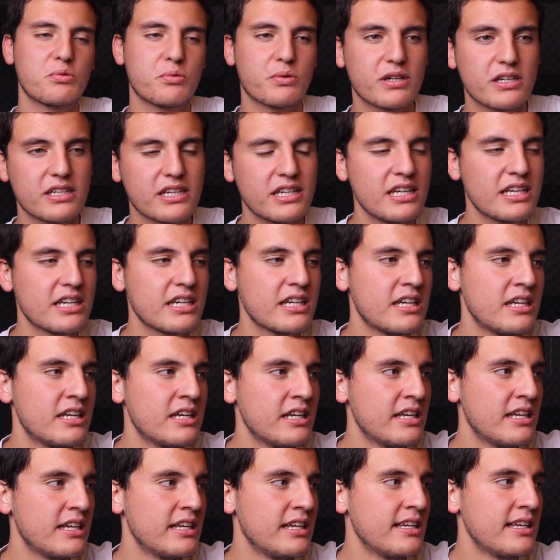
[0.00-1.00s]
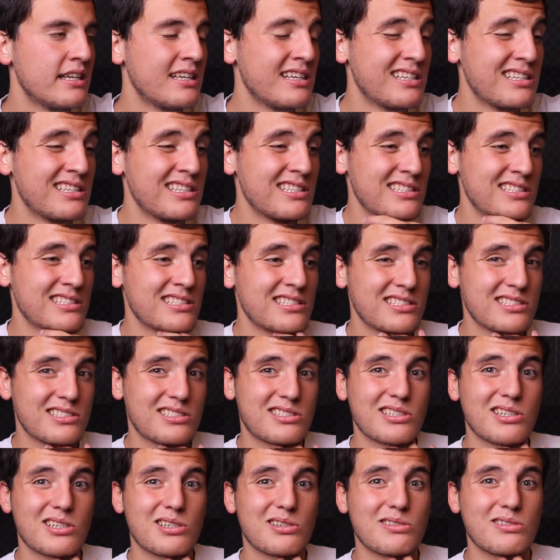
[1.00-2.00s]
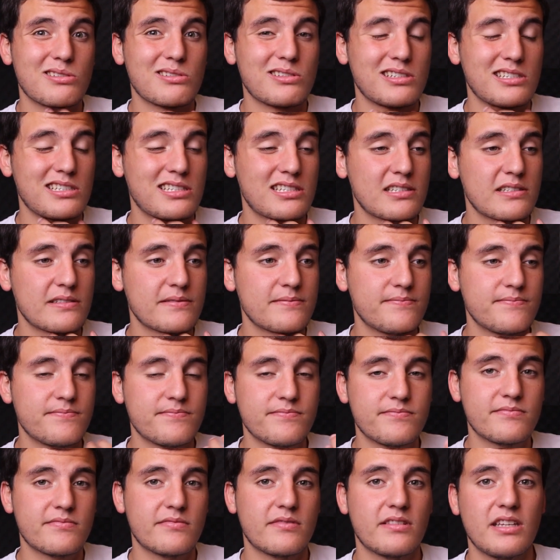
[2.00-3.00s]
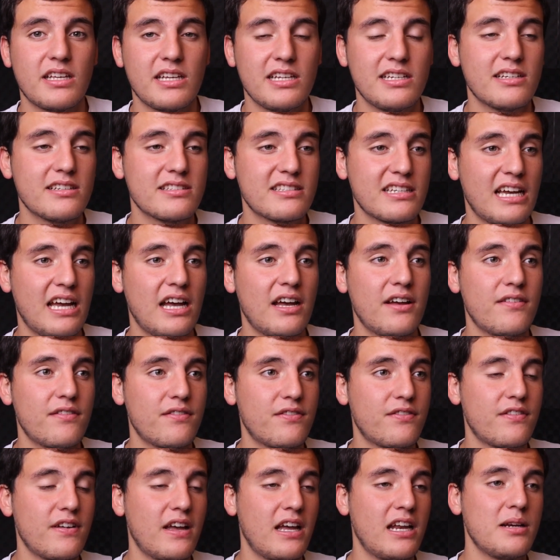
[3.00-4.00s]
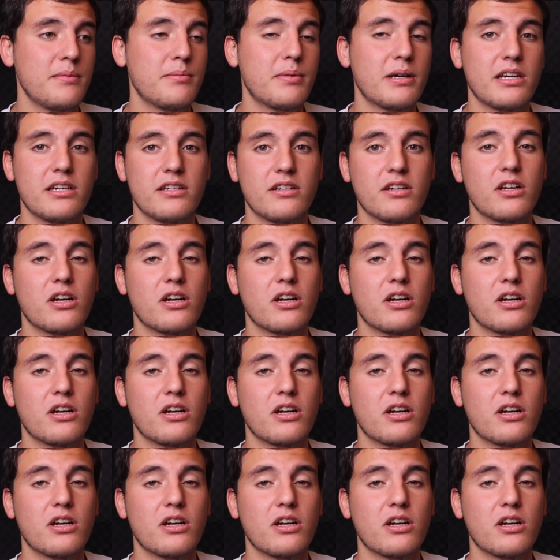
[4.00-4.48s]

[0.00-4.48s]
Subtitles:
working, so he doesn't have anybody to